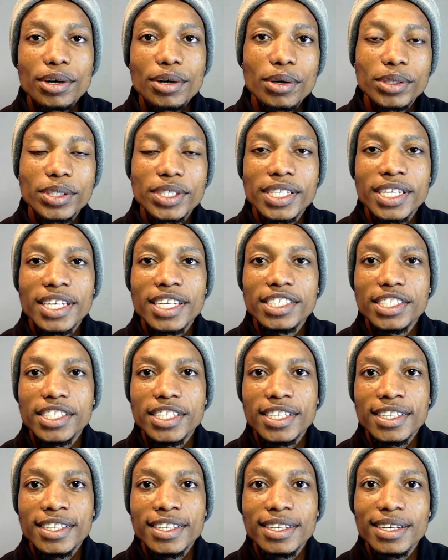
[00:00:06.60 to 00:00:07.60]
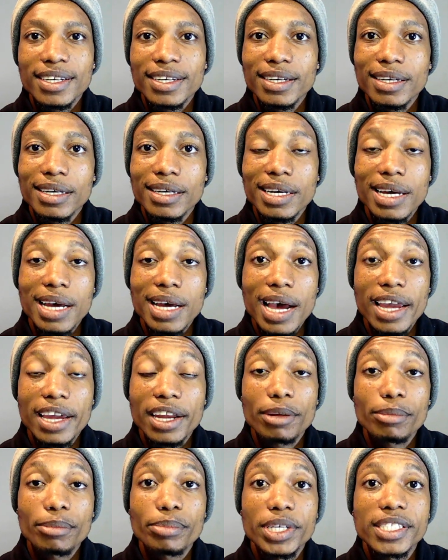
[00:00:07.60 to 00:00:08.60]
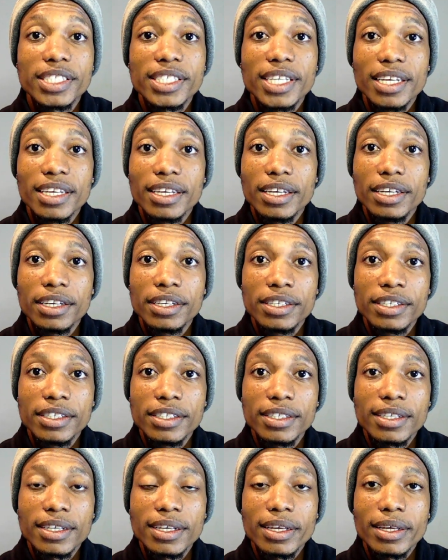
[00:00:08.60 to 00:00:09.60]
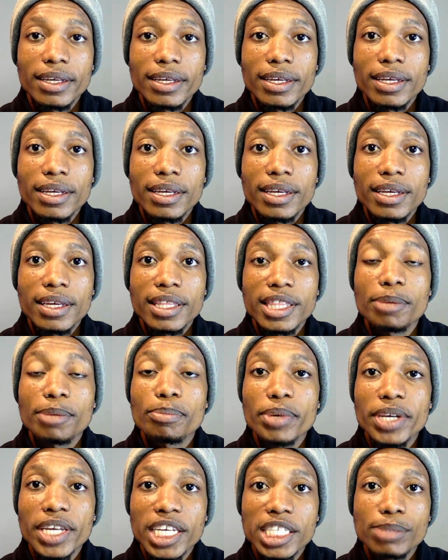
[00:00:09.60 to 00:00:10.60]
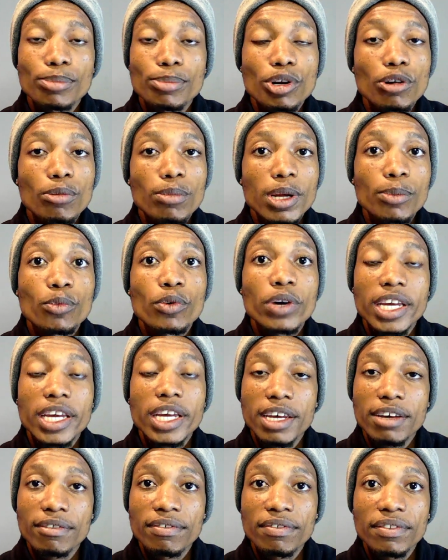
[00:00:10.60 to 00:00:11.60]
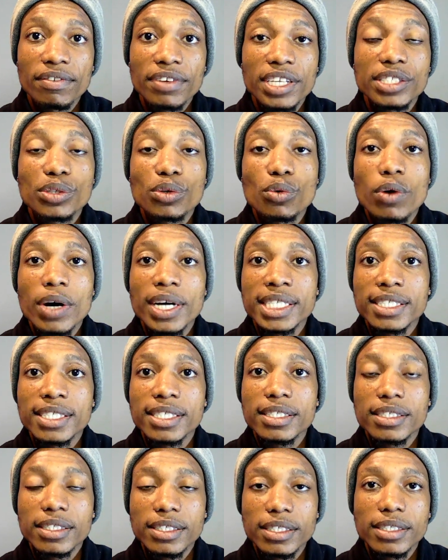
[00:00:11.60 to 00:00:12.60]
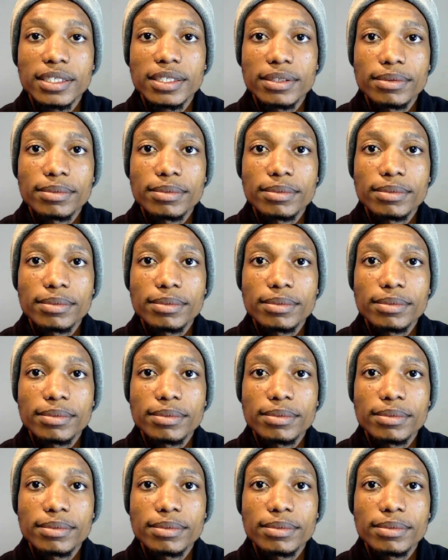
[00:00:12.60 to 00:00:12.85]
procrastination, I repeat again, the biggest problem we have is quantity.